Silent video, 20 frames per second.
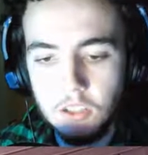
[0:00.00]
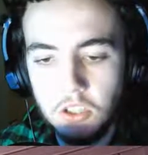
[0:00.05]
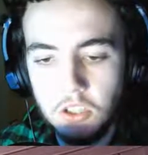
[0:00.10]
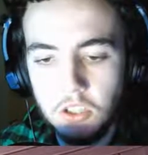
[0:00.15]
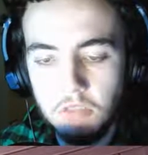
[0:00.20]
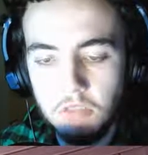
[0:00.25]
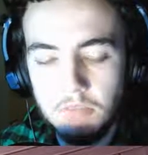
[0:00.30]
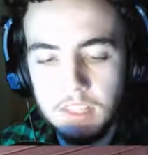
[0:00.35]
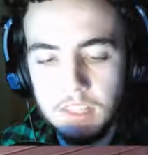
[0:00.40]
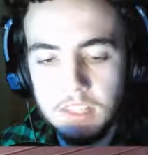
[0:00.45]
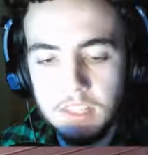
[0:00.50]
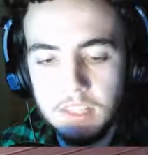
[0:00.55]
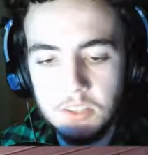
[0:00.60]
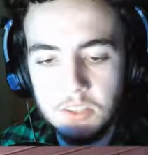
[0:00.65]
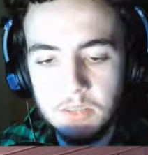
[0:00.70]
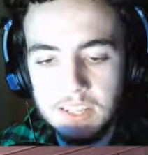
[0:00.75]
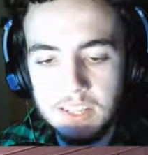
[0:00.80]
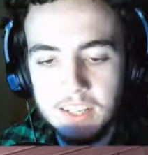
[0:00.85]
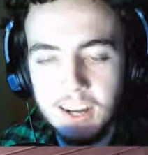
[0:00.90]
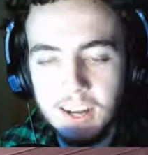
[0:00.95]
You're really a
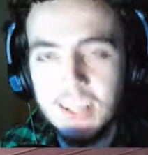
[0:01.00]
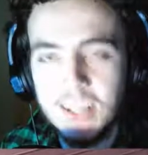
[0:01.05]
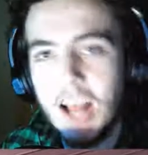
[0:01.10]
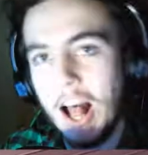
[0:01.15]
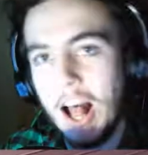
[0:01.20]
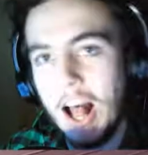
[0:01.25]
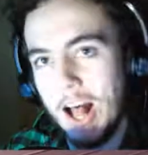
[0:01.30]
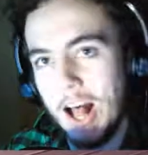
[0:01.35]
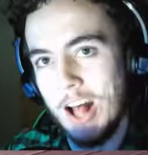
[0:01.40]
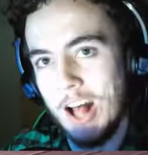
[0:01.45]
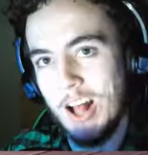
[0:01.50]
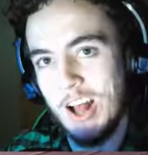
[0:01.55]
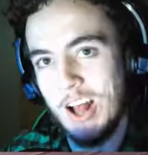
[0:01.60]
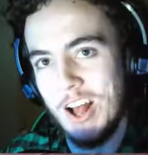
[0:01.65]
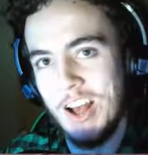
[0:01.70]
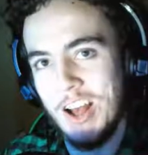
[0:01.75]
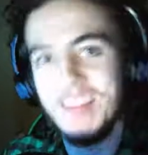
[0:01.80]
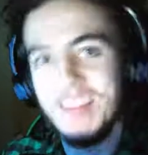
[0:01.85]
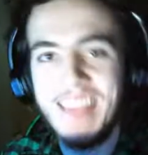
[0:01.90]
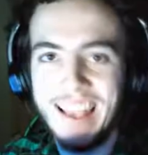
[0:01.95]
sweetheart.
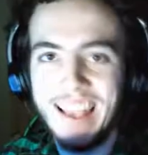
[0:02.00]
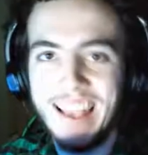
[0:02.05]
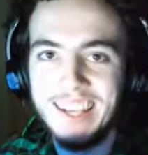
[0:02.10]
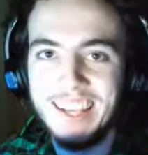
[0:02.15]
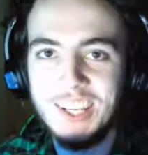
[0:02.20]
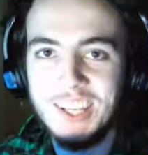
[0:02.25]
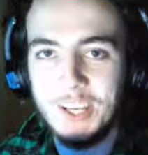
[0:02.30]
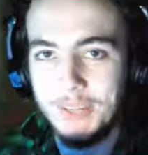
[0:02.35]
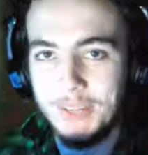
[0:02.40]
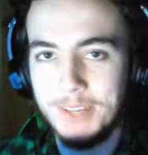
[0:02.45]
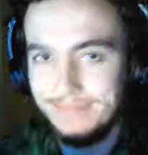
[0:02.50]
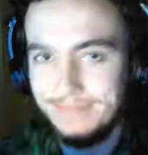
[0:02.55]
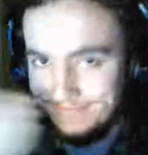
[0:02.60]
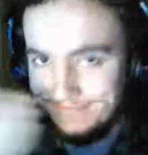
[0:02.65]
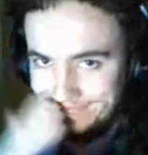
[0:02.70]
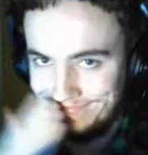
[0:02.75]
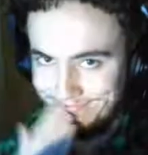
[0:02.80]
Ah, thank you.